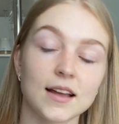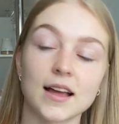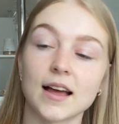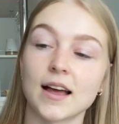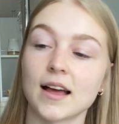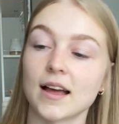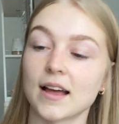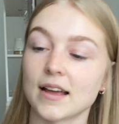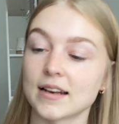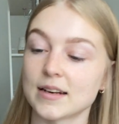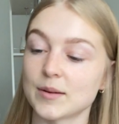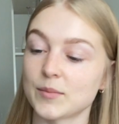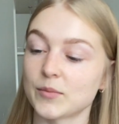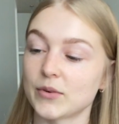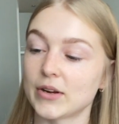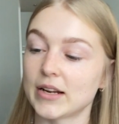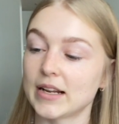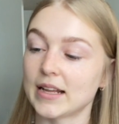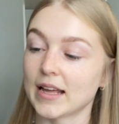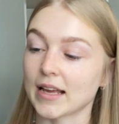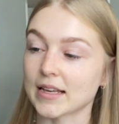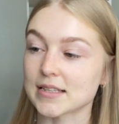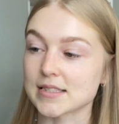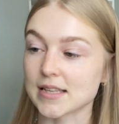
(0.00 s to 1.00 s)
and I'm
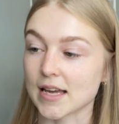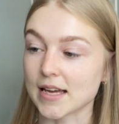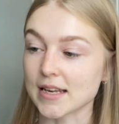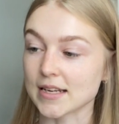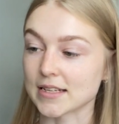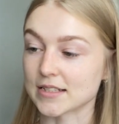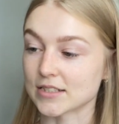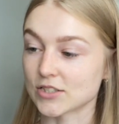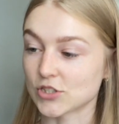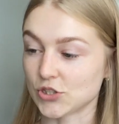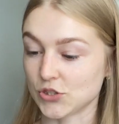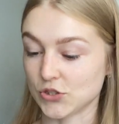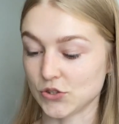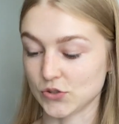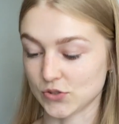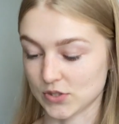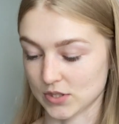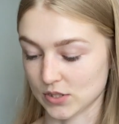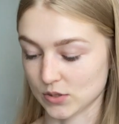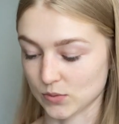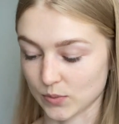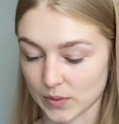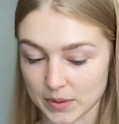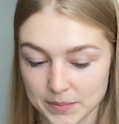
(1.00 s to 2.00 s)
really excited to use
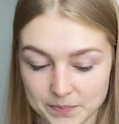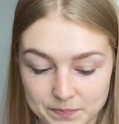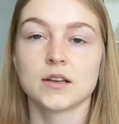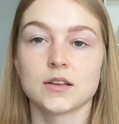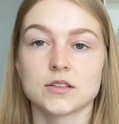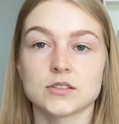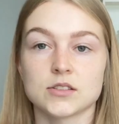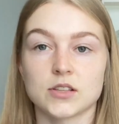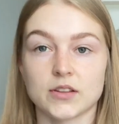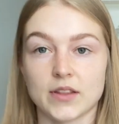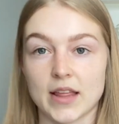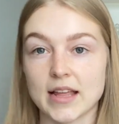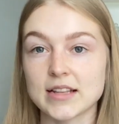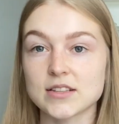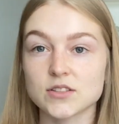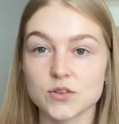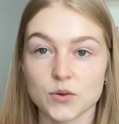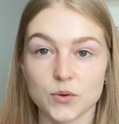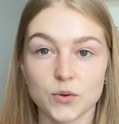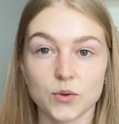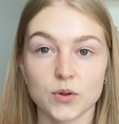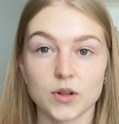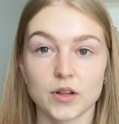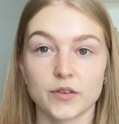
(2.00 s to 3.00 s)
this one. So that's
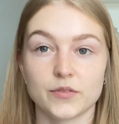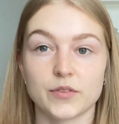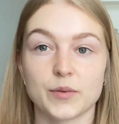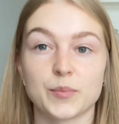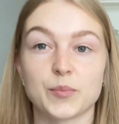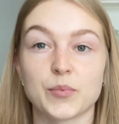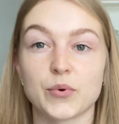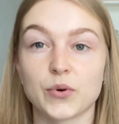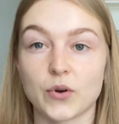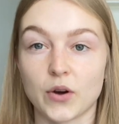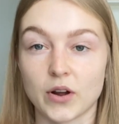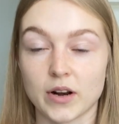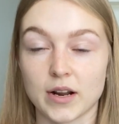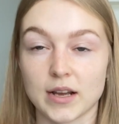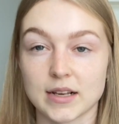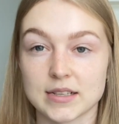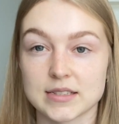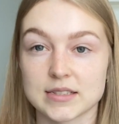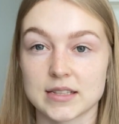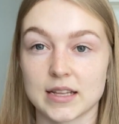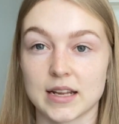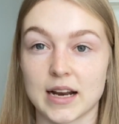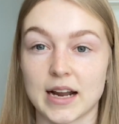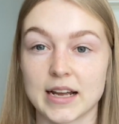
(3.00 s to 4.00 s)
all of the products
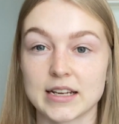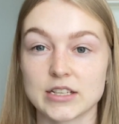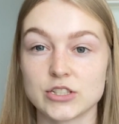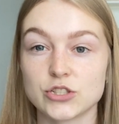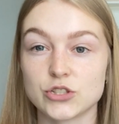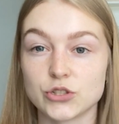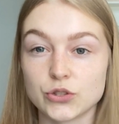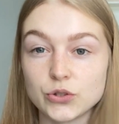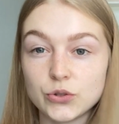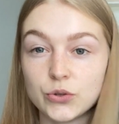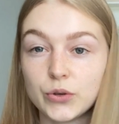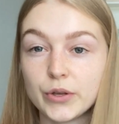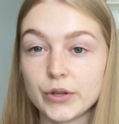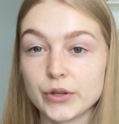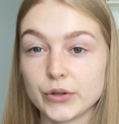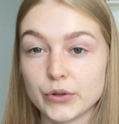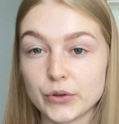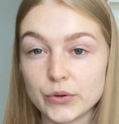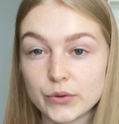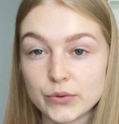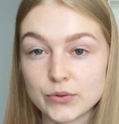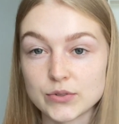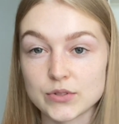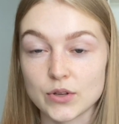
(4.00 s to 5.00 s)
that I do
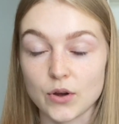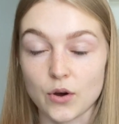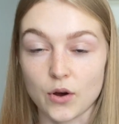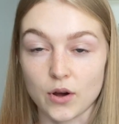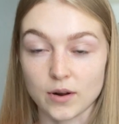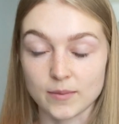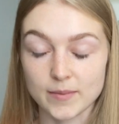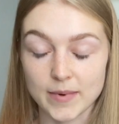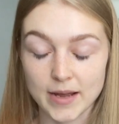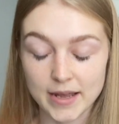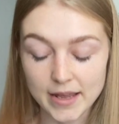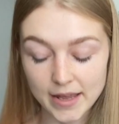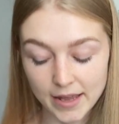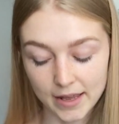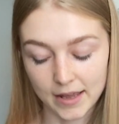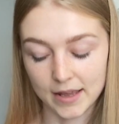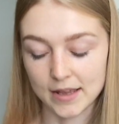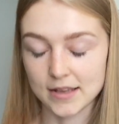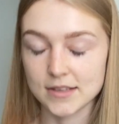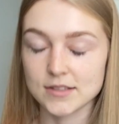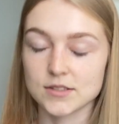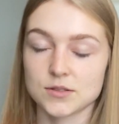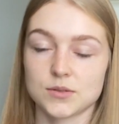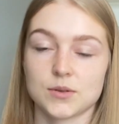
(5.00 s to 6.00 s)
use on my
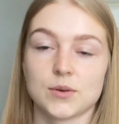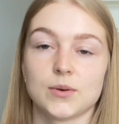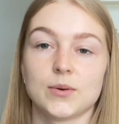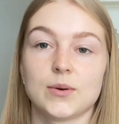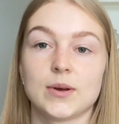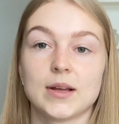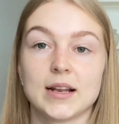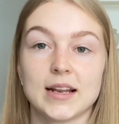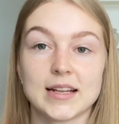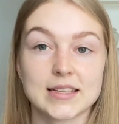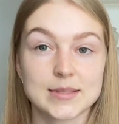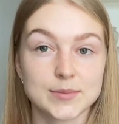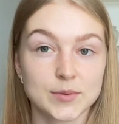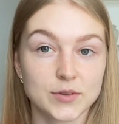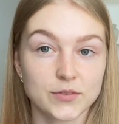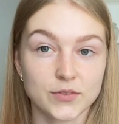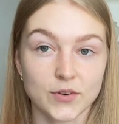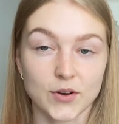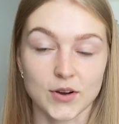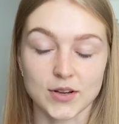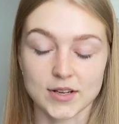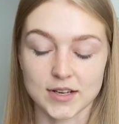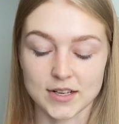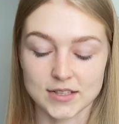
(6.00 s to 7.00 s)
hair. So let's move
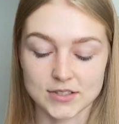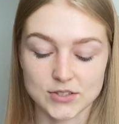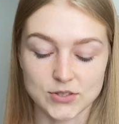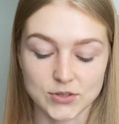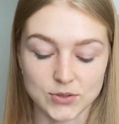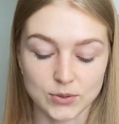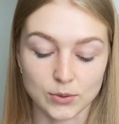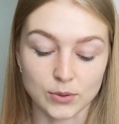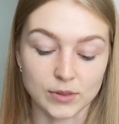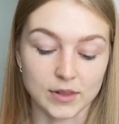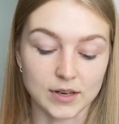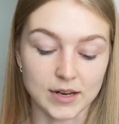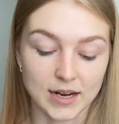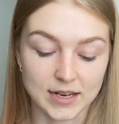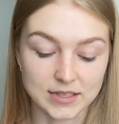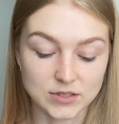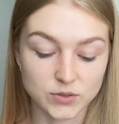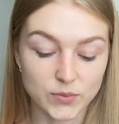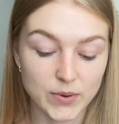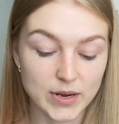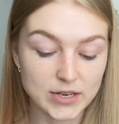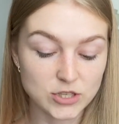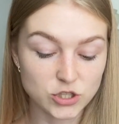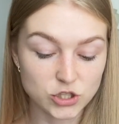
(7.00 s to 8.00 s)
on to the next
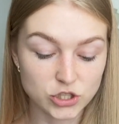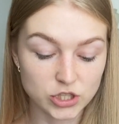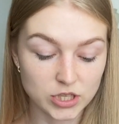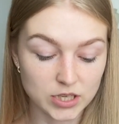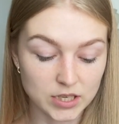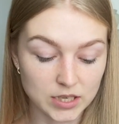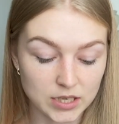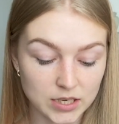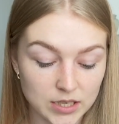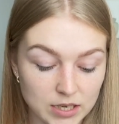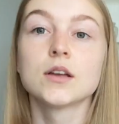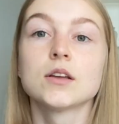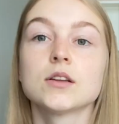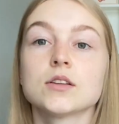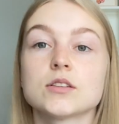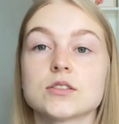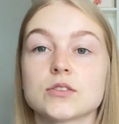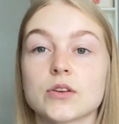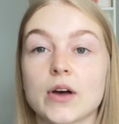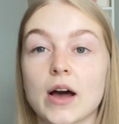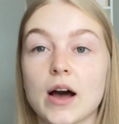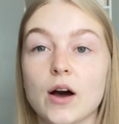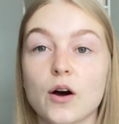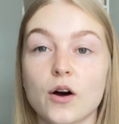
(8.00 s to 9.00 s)
question.
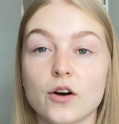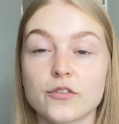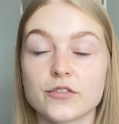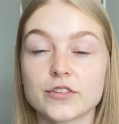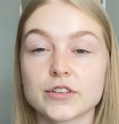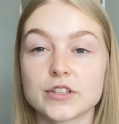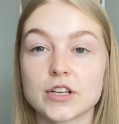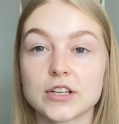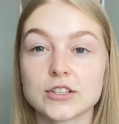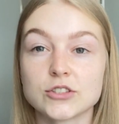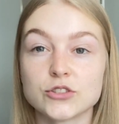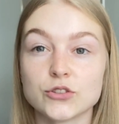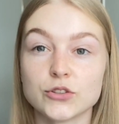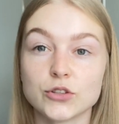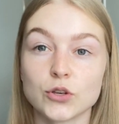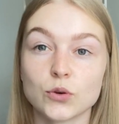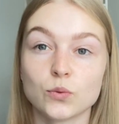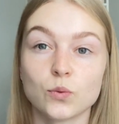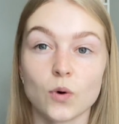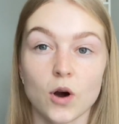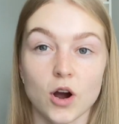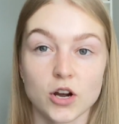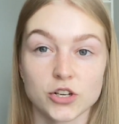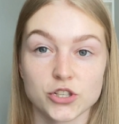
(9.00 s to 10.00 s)
So how often do you
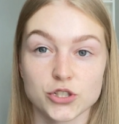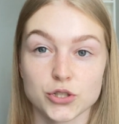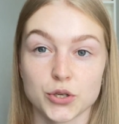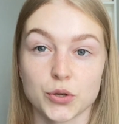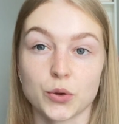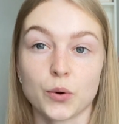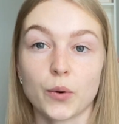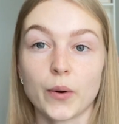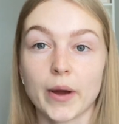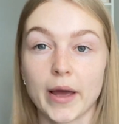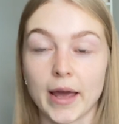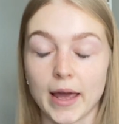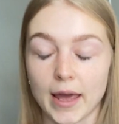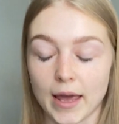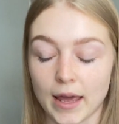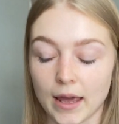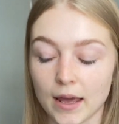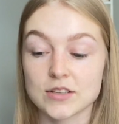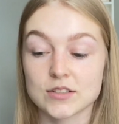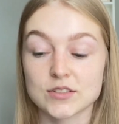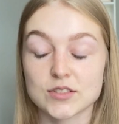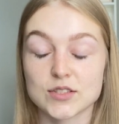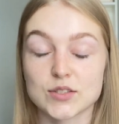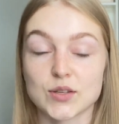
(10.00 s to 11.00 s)
wash your
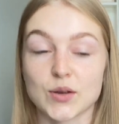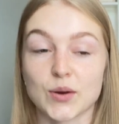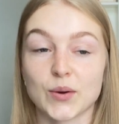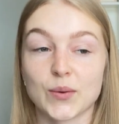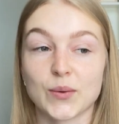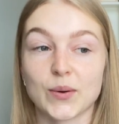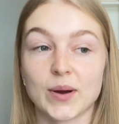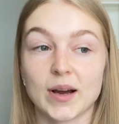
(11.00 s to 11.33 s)
hair? So